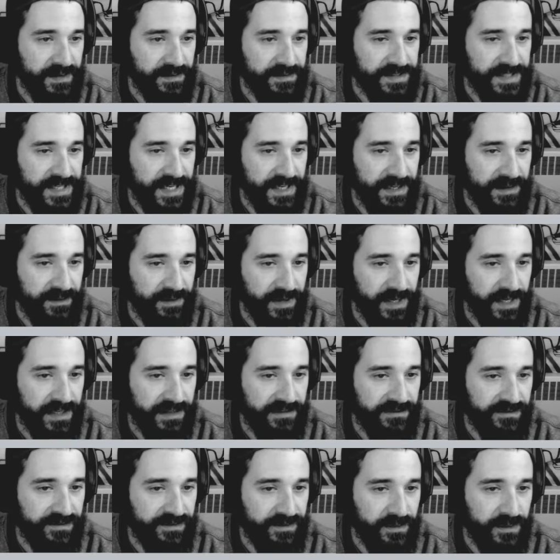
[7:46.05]
I was getting ready
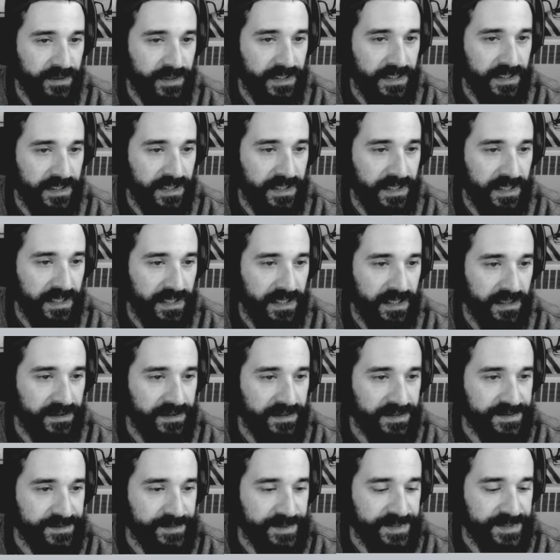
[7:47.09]
for
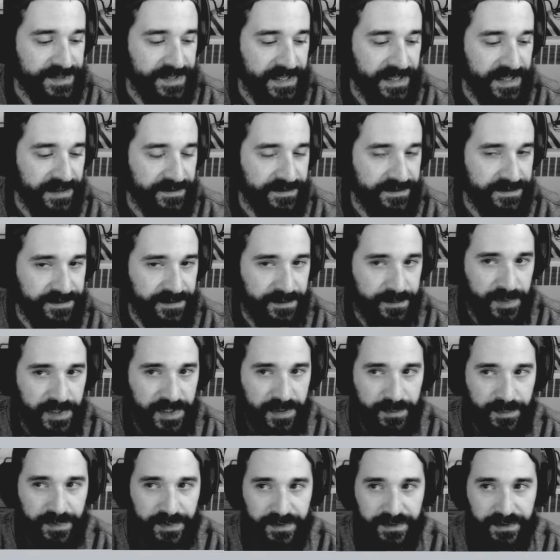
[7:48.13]
Christmas gifts for
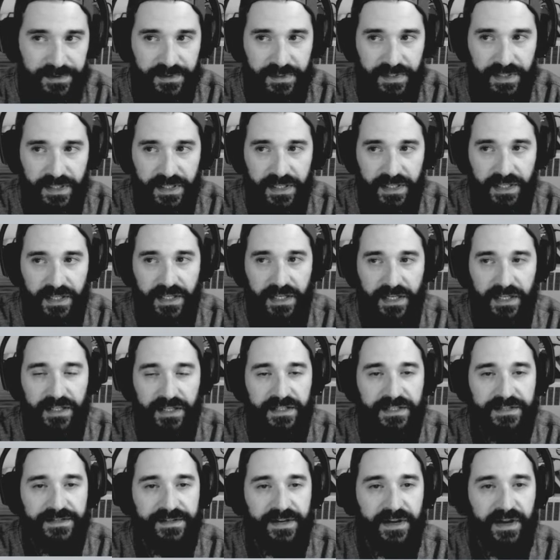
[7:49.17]
people, and
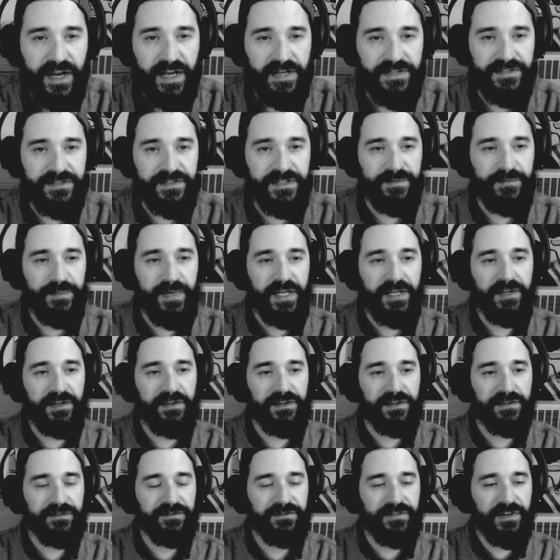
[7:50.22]
these are actually my
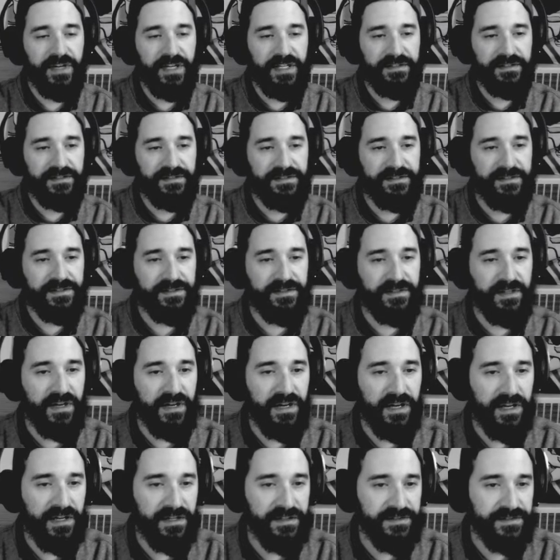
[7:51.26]
girlfriend's
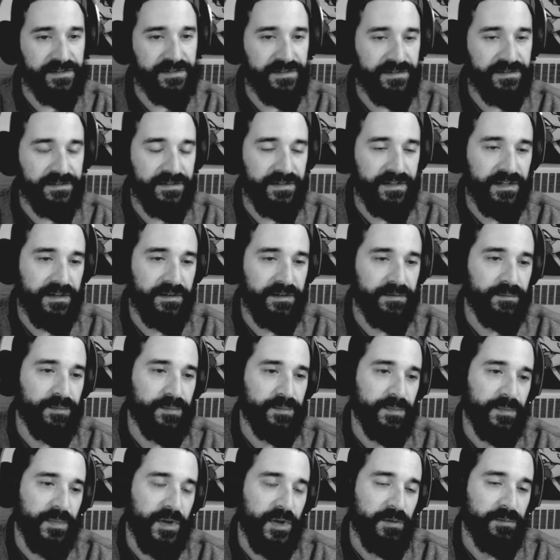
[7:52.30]
dogs, her
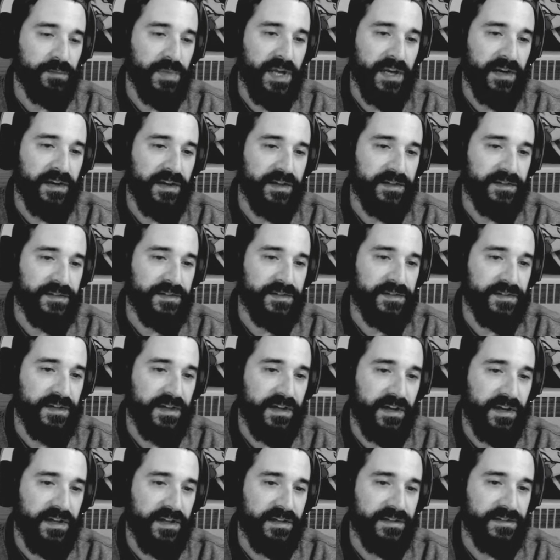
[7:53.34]
parents'
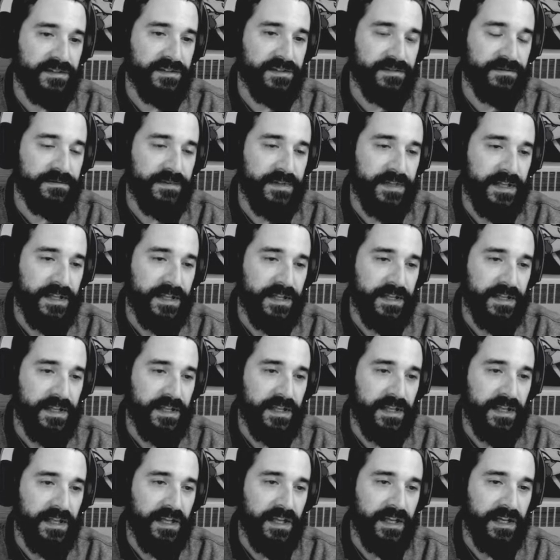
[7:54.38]
dogs,
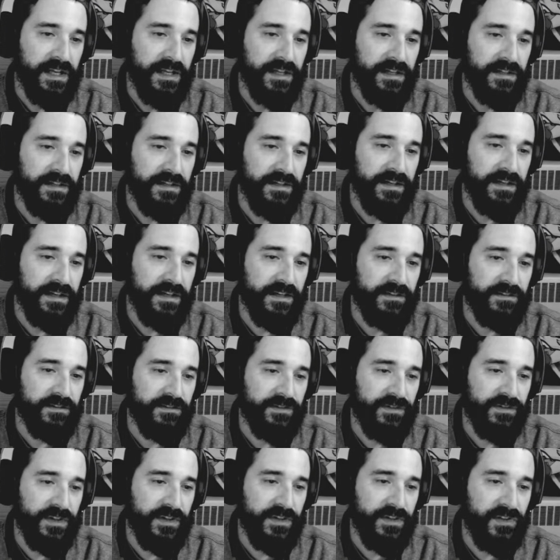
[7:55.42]
and
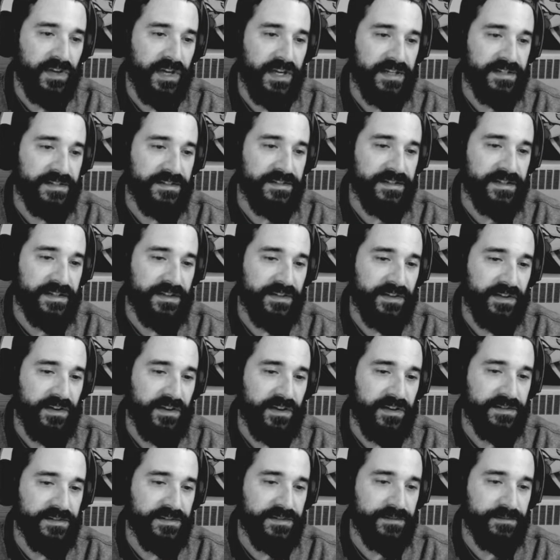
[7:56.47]
they're crazy and
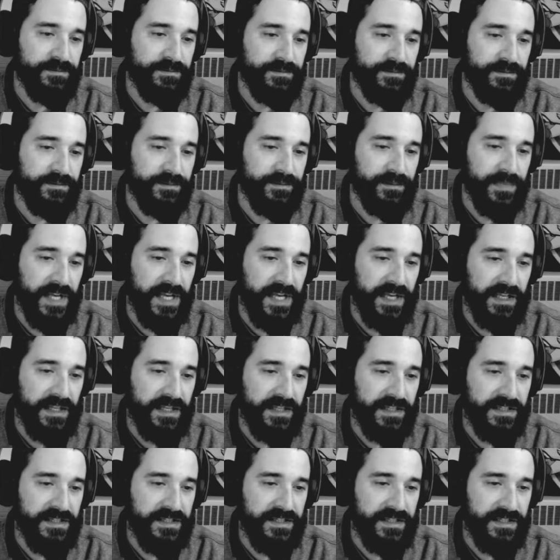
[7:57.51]
awesome,
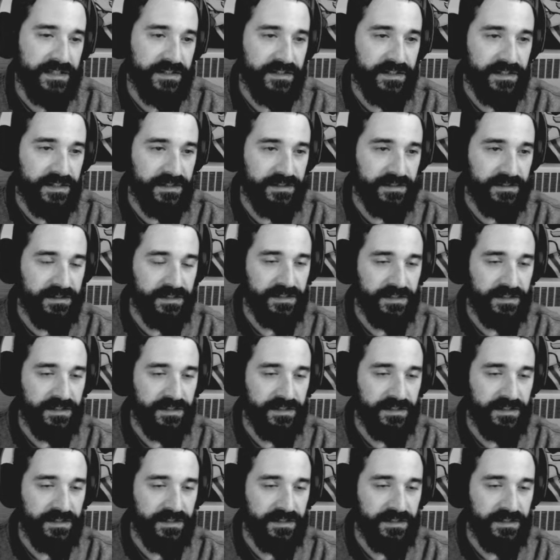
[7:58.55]
Maggie and Tilly.